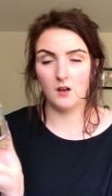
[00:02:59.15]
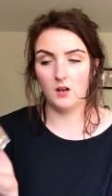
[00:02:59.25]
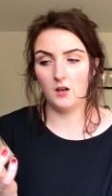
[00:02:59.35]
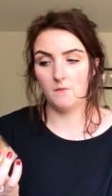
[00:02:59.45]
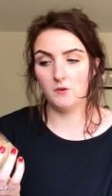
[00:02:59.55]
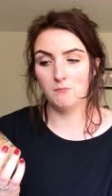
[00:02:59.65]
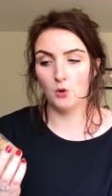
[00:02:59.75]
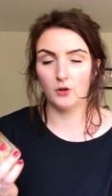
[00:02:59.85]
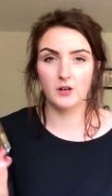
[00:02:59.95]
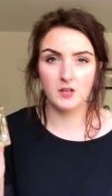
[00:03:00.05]
the
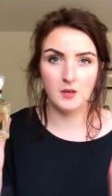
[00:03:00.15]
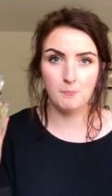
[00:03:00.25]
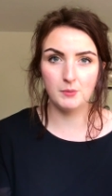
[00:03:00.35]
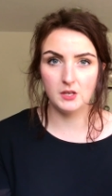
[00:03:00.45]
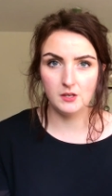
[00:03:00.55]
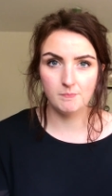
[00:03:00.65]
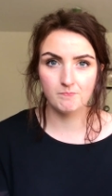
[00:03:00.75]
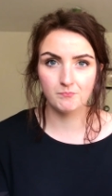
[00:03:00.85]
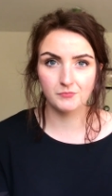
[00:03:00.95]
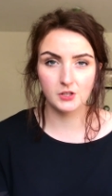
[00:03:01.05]
more hippie
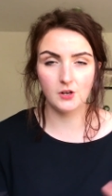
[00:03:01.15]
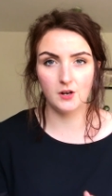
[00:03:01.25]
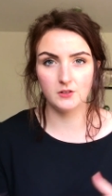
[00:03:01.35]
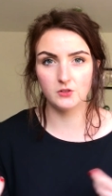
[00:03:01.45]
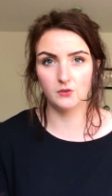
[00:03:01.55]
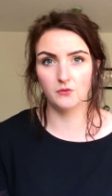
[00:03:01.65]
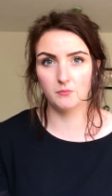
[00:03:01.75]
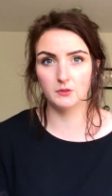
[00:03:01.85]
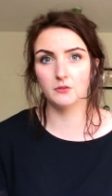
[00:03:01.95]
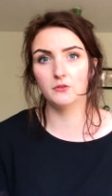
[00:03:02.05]
kind of
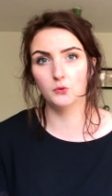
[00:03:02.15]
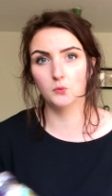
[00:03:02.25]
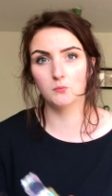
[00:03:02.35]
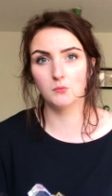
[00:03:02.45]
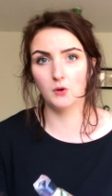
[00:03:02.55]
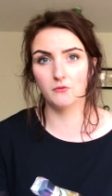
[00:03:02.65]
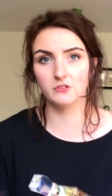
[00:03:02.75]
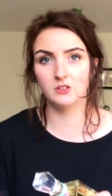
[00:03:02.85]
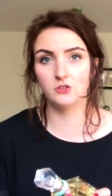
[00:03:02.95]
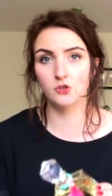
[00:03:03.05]
perfume of
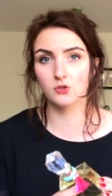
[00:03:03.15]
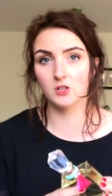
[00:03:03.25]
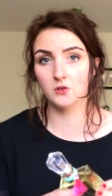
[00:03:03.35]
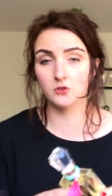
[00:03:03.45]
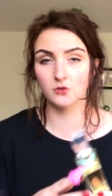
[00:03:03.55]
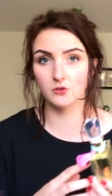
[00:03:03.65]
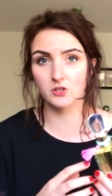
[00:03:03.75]
the Juicy Couture